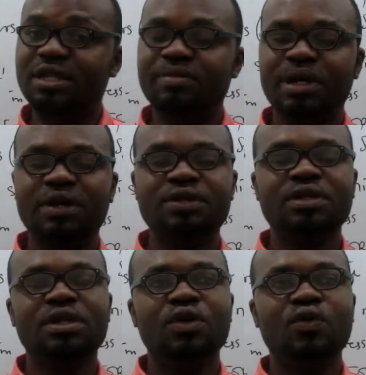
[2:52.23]
about.
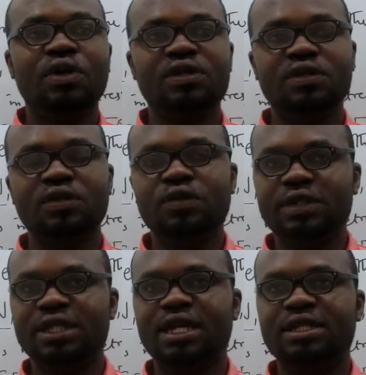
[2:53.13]
We also
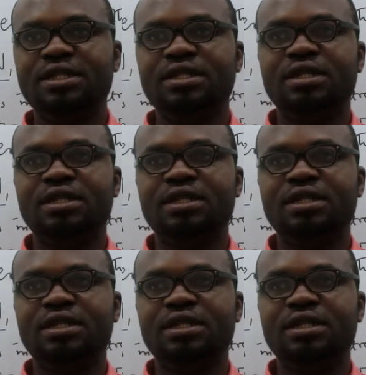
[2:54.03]
looked at